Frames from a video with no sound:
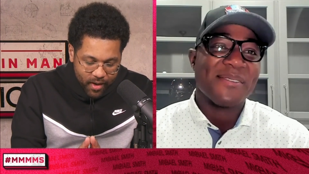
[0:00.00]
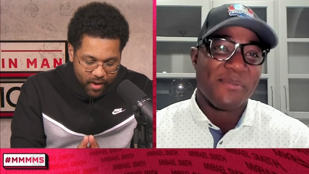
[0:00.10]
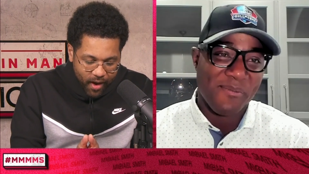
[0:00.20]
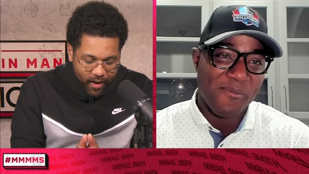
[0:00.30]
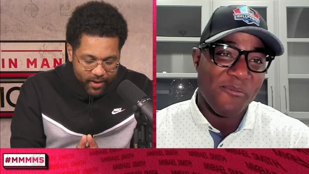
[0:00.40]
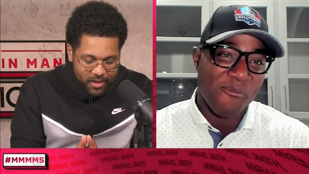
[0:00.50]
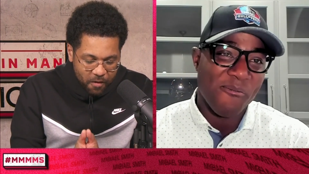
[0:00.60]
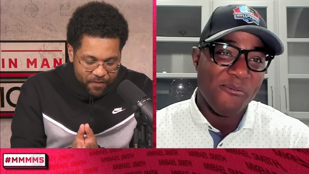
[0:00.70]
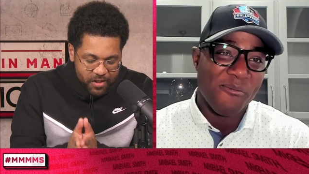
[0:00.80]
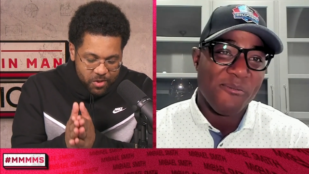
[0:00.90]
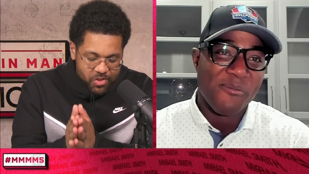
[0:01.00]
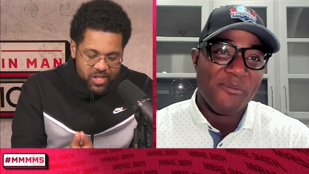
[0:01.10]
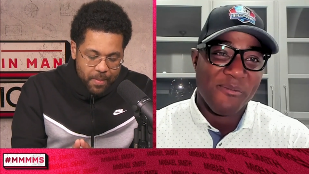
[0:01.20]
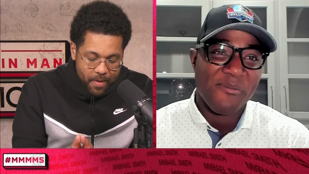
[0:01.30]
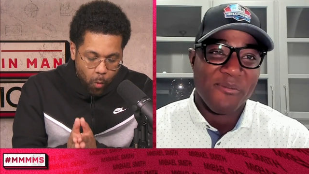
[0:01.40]
Speaker 1: the official
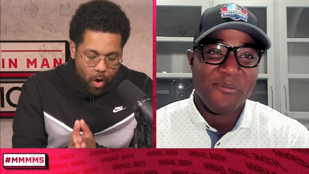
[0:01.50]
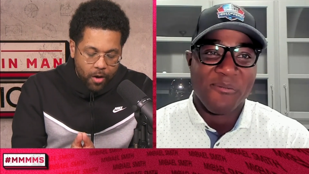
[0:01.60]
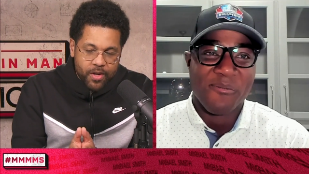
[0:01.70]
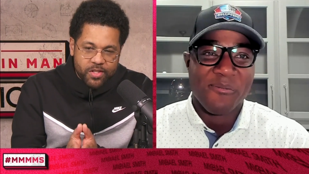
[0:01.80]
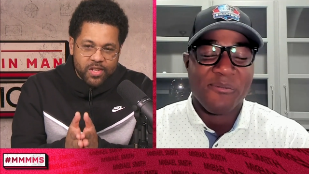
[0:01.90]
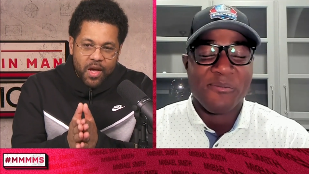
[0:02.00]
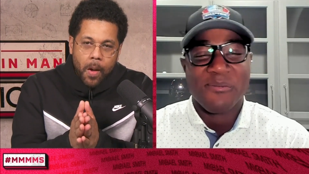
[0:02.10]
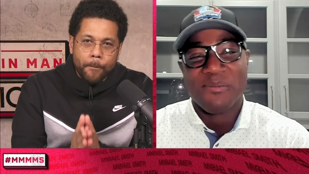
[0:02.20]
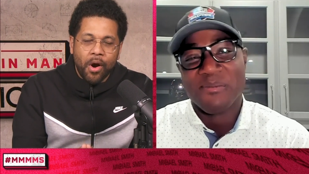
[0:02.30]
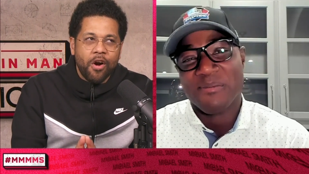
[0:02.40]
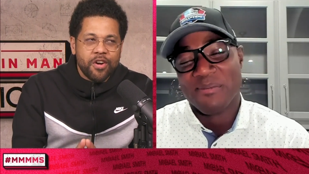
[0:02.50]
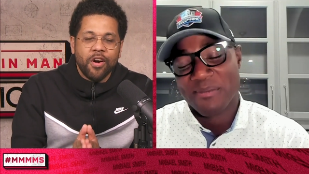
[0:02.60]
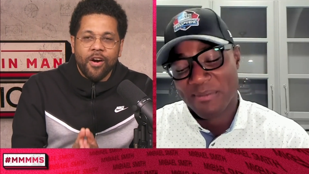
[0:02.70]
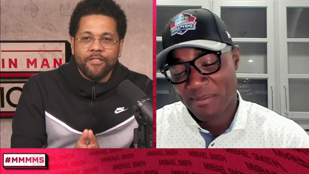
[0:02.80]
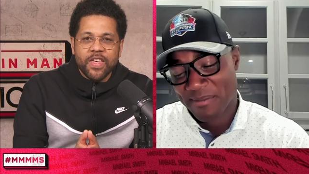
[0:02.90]
sleep and wellness partner
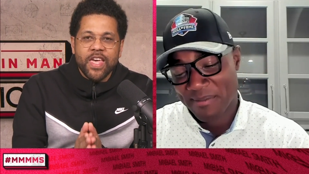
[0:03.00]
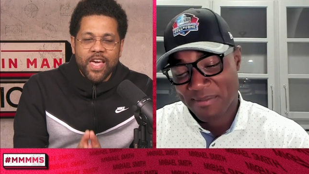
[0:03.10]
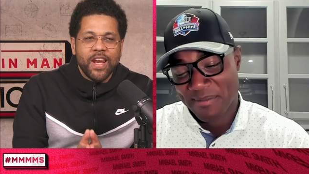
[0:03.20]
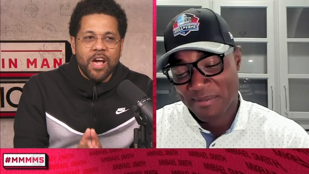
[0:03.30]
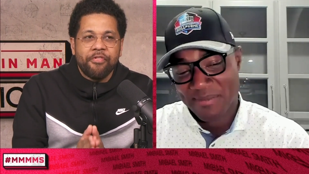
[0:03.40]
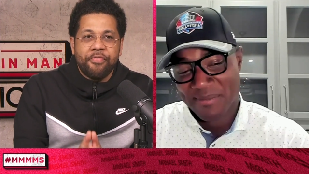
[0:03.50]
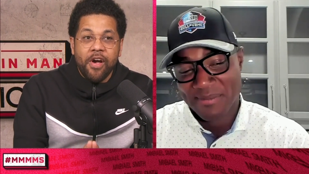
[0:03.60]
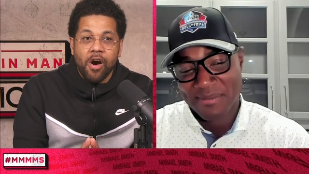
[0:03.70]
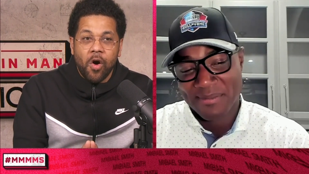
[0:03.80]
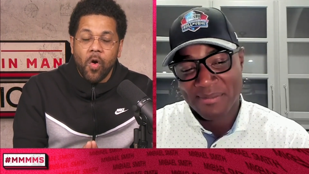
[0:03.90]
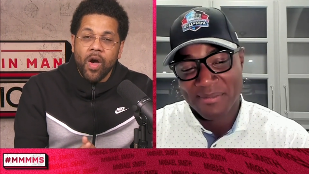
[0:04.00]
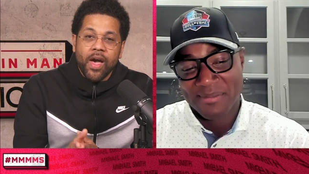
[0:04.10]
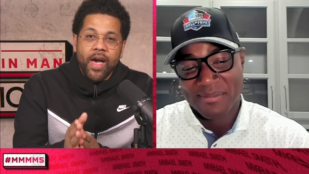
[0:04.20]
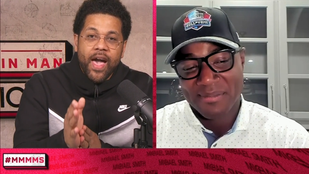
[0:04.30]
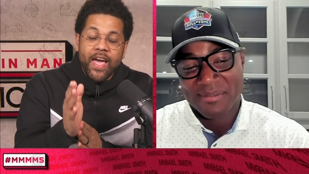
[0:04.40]
of the NFL.
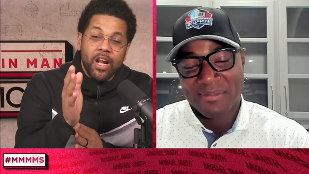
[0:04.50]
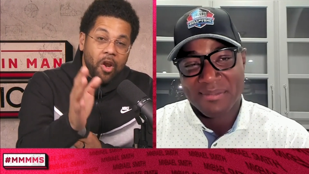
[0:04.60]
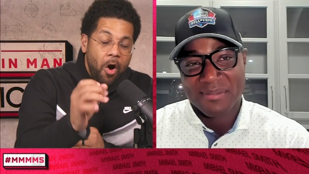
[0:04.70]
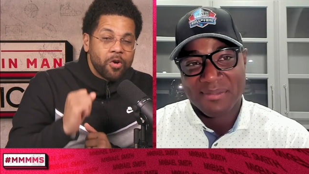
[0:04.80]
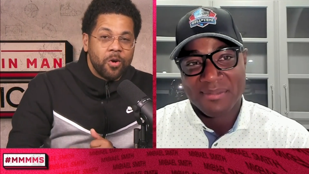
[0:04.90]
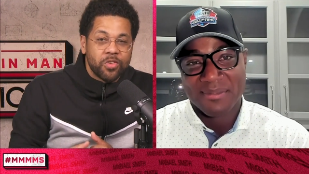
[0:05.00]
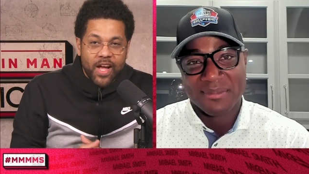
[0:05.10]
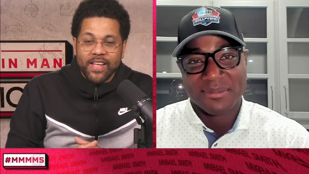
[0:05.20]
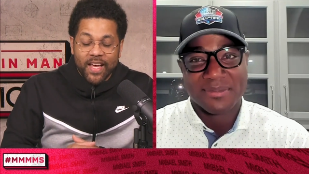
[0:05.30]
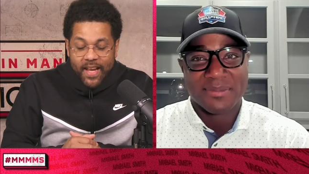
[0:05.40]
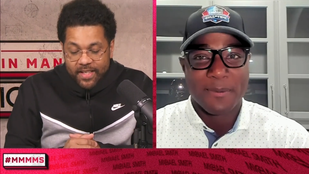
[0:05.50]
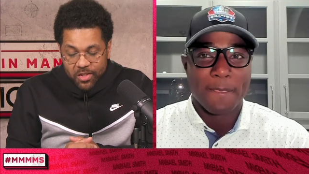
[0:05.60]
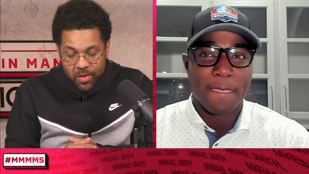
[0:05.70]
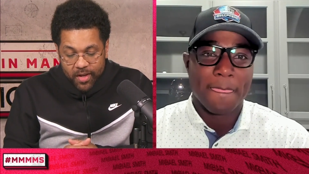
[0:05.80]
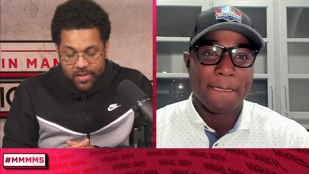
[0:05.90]
And along those lines, I'll ask you
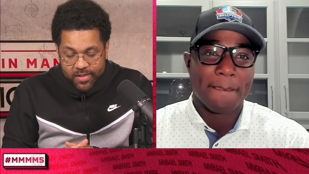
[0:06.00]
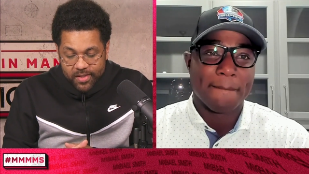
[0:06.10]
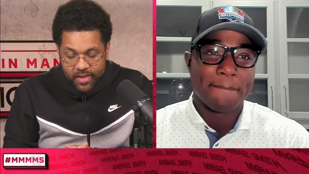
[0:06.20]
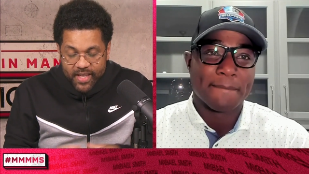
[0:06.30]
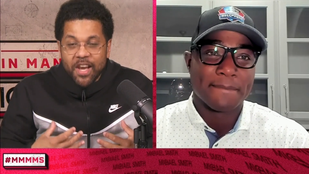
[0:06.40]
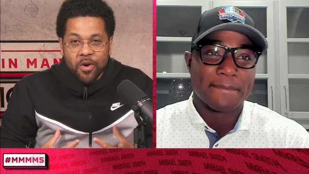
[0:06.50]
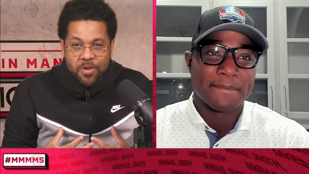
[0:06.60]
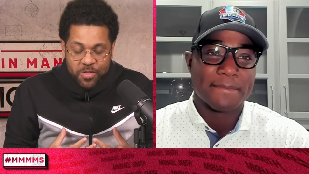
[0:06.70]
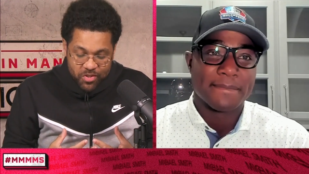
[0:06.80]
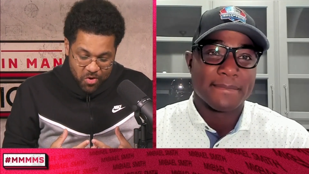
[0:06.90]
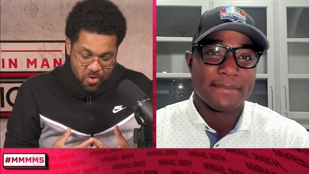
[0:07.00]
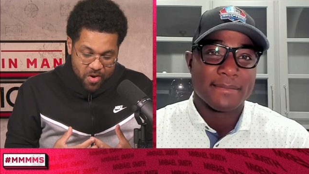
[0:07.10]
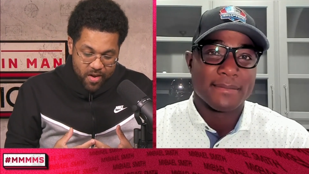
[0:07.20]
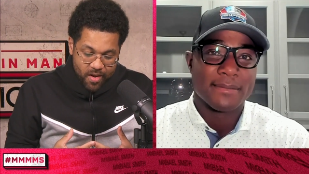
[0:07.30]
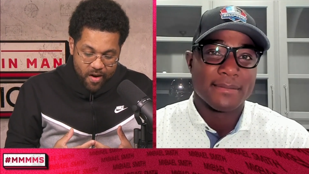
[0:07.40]
this, because I know your
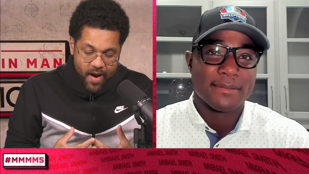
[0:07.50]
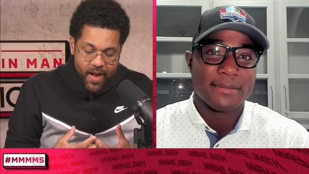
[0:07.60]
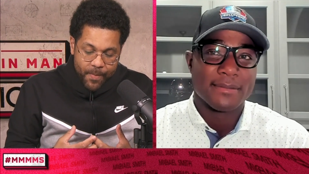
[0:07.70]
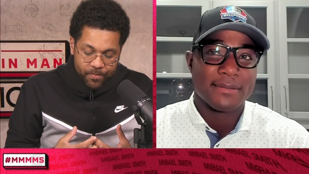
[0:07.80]
story, all right?